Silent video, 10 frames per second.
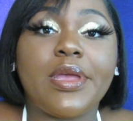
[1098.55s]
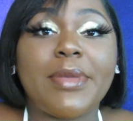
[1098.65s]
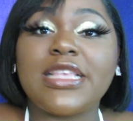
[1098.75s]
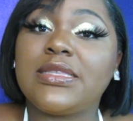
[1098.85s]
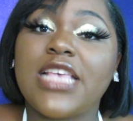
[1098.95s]
And
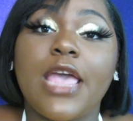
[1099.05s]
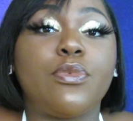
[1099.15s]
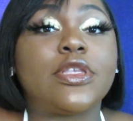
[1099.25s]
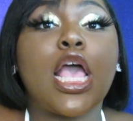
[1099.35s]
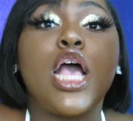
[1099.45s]
my type
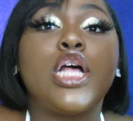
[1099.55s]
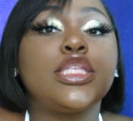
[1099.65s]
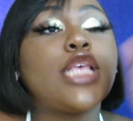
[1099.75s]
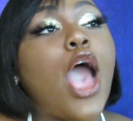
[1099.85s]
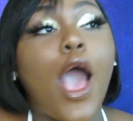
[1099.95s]
was
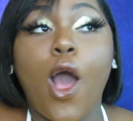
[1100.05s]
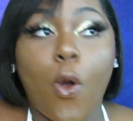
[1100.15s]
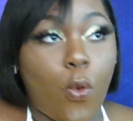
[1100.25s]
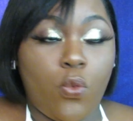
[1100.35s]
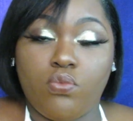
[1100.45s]

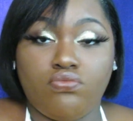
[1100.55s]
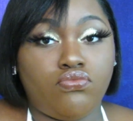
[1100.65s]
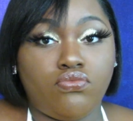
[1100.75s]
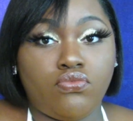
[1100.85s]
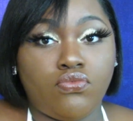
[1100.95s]
tall
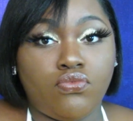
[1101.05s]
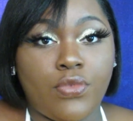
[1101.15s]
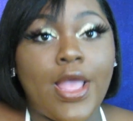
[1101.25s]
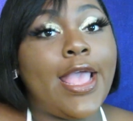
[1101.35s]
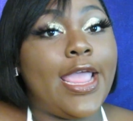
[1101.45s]

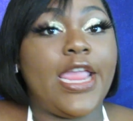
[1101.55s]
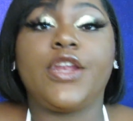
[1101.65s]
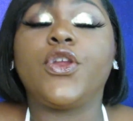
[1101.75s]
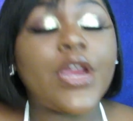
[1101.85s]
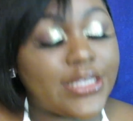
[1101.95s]

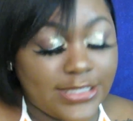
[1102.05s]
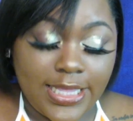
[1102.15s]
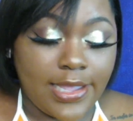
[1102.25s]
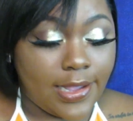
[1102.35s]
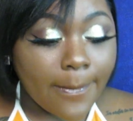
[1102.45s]
and dark
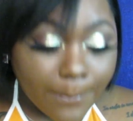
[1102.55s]
skin.